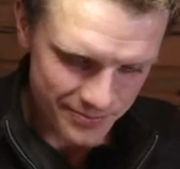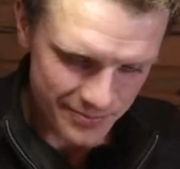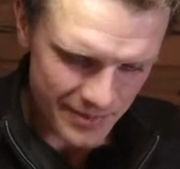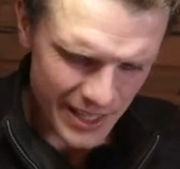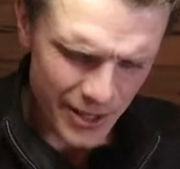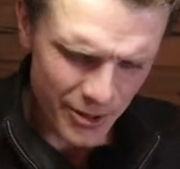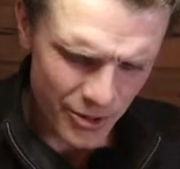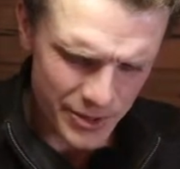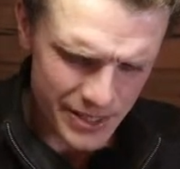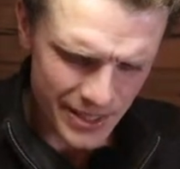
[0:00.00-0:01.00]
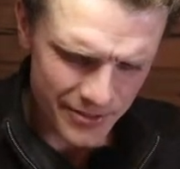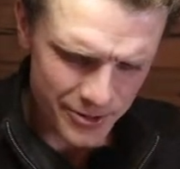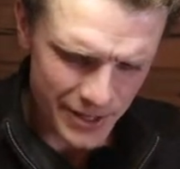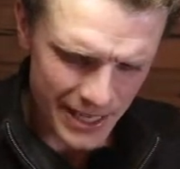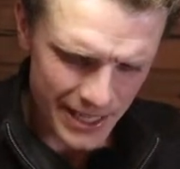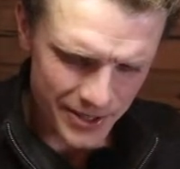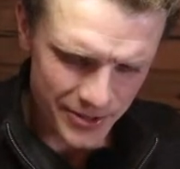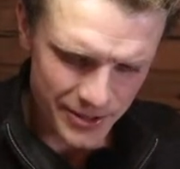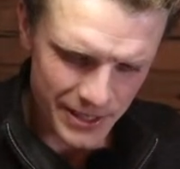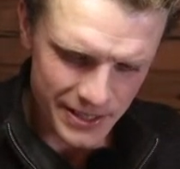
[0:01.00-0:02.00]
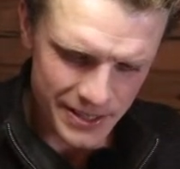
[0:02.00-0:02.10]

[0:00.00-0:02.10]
I always love to add new things.